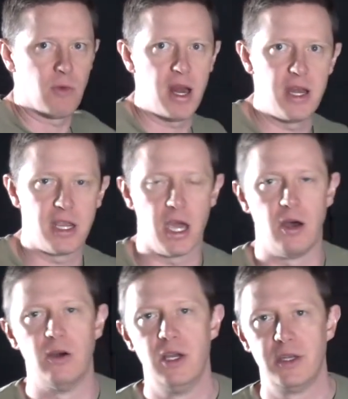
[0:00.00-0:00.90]
ready to
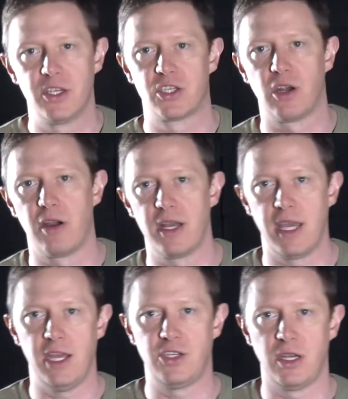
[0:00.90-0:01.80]
go to start
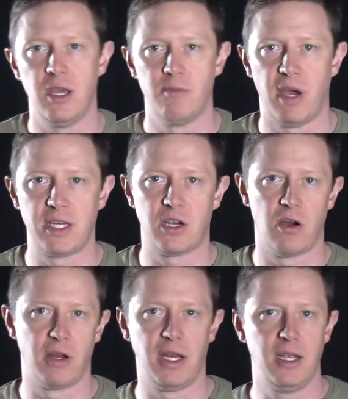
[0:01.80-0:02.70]
engaging my
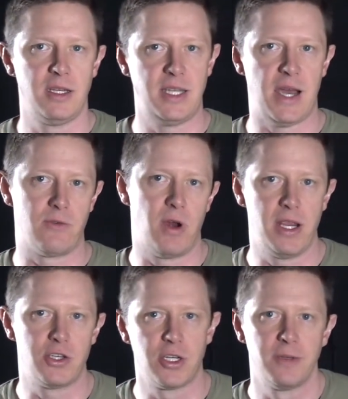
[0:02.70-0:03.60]
target
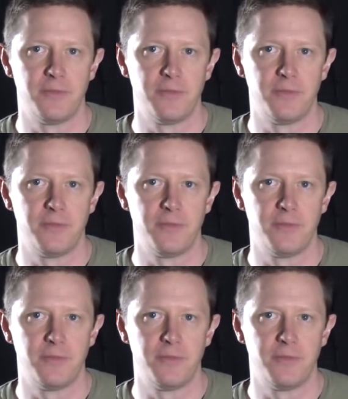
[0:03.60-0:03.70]
downrange.